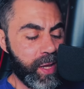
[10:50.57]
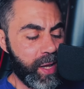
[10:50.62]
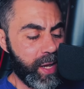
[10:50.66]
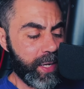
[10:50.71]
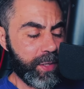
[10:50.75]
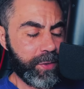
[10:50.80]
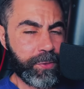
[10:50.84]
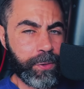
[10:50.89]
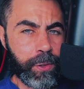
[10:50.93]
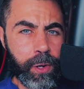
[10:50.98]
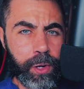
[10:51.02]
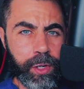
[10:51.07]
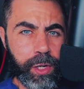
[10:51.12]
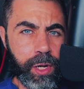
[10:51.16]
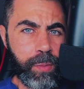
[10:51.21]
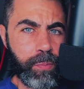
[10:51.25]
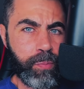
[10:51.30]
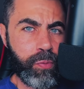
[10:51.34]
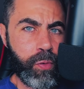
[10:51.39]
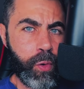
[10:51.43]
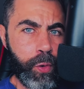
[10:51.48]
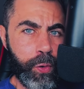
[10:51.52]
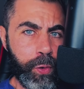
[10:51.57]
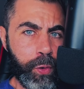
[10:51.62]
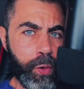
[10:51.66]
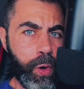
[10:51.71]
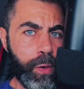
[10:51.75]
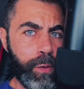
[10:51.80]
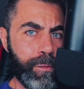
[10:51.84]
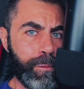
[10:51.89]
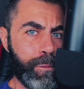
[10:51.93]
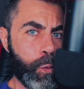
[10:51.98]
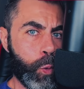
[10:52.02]
a targeted
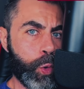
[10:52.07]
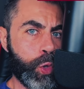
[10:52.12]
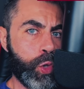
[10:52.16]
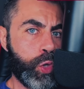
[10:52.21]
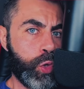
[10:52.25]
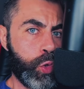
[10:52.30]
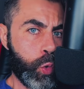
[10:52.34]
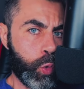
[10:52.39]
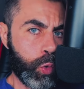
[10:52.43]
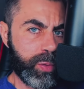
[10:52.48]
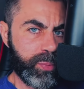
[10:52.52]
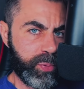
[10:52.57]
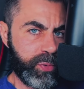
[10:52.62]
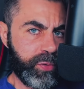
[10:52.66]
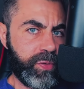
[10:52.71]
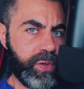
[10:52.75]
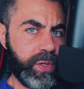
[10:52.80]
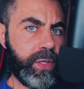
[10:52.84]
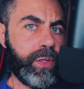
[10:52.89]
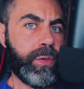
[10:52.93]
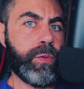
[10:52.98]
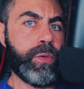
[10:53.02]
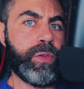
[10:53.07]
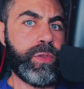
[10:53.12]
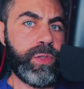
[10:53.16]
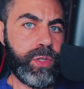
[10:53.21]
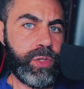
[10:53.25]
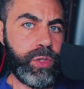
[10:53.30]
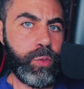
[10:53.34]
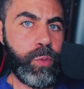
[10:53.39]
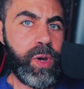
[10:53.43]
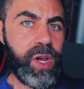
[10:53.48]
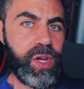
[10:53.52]
protocol for your particular
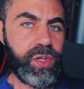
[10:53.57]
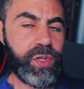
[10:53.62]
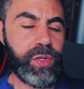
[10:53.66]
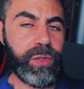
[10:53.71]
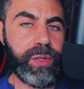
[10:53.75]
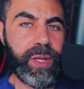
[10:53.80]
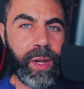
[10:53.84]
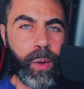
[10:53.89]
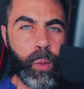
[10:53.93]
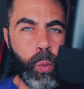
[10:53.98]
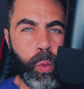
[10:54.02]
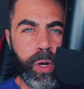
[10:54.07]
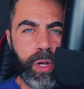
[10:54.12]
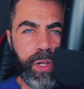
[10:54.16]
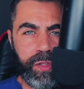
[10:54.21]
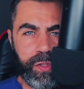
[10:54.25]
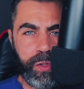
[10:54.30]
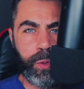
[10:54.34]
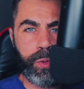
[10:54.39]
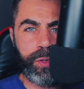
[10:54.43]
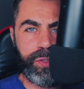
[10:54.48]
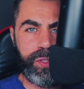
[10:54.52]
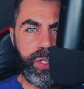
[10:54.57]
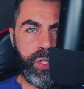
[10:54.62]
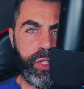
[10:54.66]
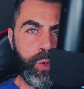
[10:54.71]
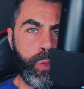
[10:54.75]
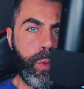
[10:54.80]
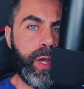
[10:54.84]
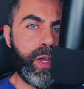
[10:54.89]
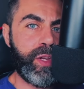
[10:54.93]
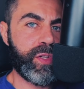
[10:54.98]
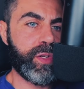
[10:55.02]
situation. Like, what is your
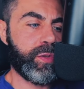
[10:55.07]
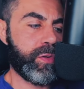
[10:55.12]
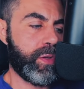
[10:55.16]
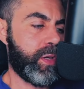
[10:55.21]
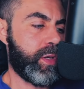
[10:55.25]
situation?